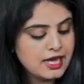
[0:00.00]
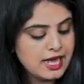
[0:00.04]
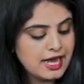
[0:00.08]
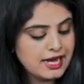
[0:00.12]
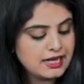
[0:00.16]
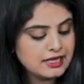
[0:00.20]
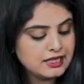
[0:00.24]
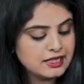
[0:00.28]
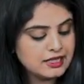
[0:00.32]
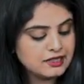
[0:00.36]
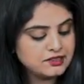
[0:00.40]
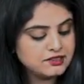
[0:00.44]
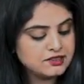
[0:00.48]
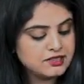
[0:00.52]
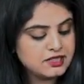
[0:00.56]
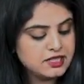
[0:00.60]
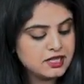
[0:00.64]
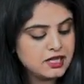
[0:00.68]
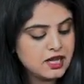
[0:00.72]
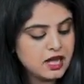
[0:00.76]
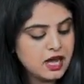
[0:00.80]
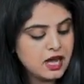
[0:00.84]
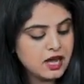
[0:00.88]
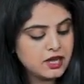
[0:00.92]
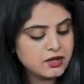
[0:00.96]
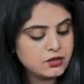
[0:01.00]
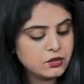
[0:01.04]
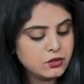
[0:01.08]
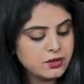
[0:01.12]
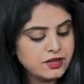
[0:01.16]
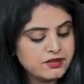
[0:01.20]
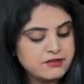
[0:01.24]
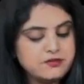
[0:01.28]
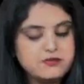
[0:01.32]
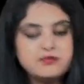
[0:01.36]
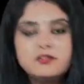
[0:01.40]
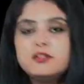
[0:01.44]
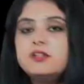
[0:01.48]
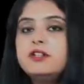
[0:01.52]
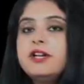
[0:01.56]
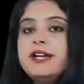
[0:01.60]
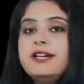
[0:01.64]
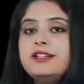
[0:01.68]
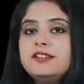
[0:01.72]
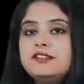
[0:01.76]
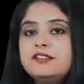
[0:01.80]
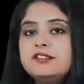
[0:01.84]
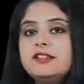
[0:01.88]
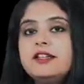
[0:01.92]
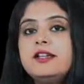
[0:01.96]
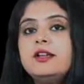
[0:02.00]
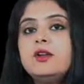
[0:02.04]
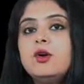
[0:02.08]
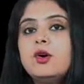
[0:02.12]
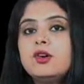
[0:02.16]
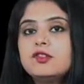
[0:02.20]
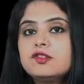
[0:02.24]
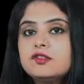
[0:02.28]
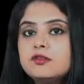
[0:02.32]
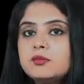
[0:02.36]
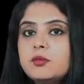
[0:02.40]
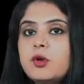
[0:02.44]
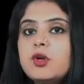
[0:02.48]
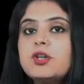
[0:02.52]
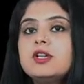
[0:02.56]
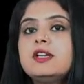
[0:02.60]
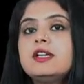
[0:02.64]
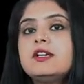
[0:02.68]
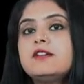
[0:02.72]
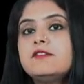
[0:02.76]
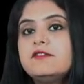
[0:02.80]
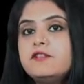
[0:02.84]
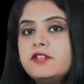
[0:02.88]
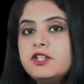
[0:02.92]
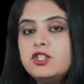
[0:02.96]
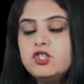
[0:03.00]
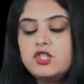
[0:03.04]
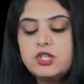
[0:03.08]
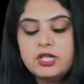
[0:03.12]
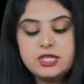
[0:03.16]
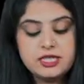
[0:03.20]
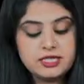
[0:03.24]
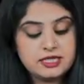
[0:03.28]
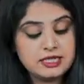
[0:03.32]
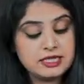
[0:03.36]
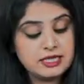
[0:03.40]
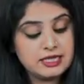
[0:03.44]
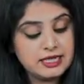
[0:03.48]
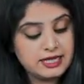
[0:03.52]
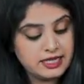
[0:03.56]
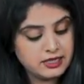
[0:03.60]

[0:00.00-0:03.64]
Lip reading: and testing ROF, red cell osmotic fragility.